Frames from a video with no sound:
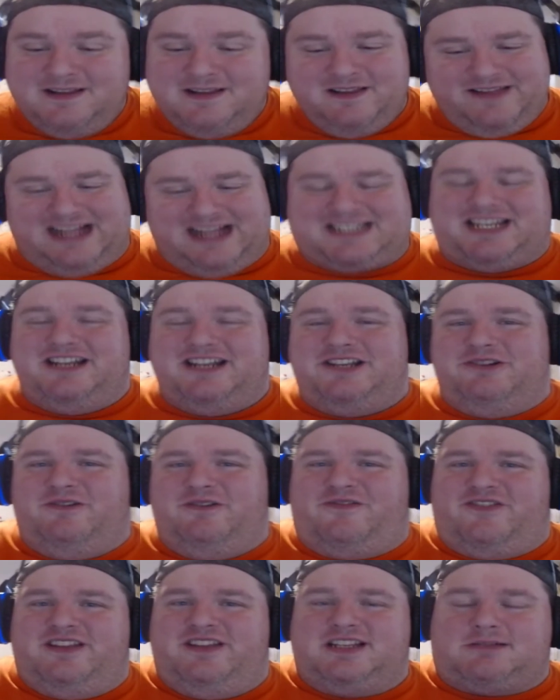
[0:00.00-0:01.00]
that's going to do it
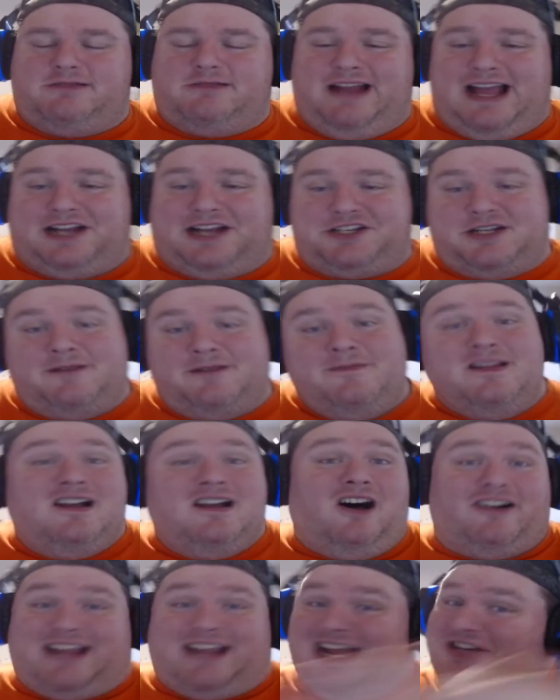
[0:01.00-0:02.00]
for this reaction. I'll
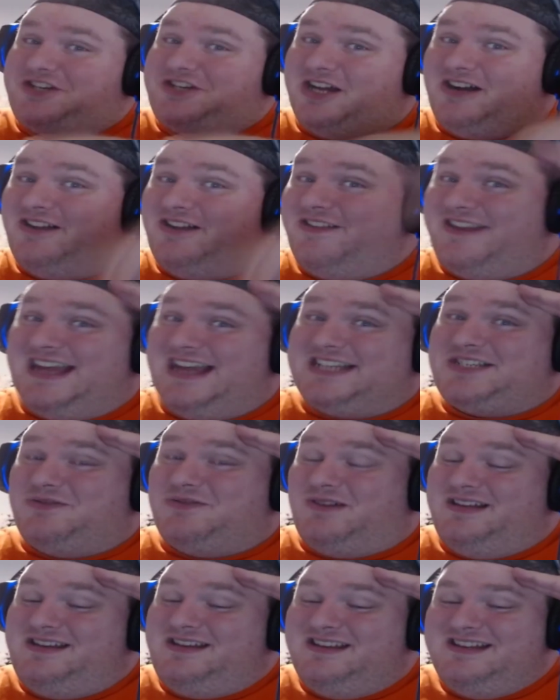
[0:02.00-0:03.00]
catch you all in the next
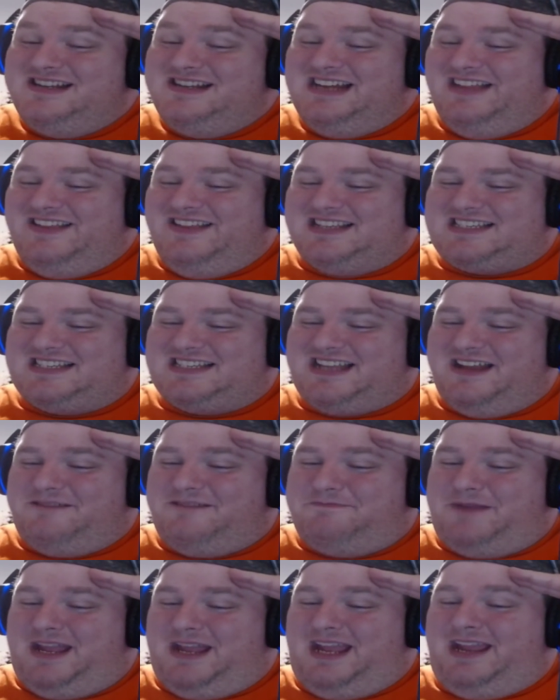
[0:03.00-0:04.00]
one. And this is going to
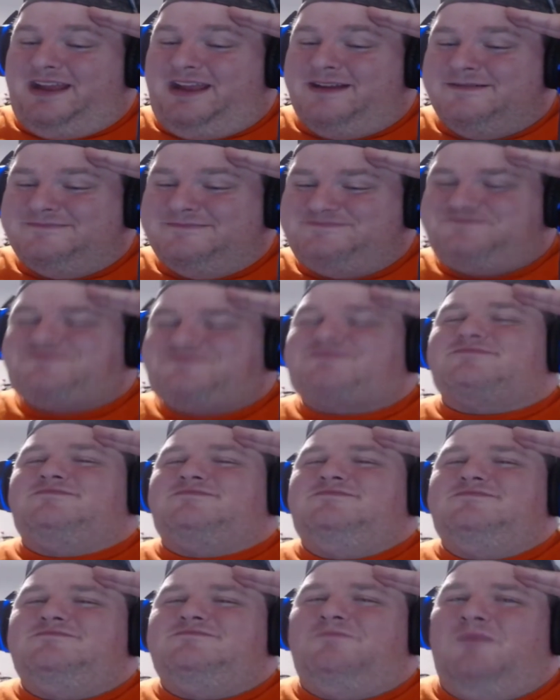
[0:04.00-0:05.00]
be
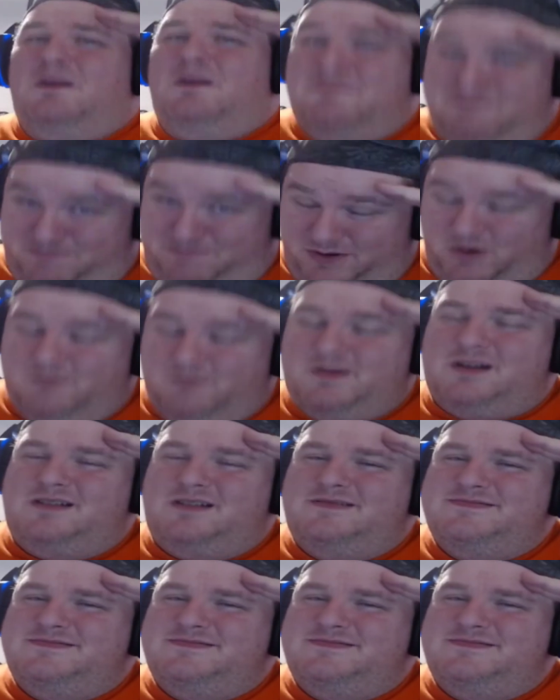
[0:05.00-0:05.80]
Boomer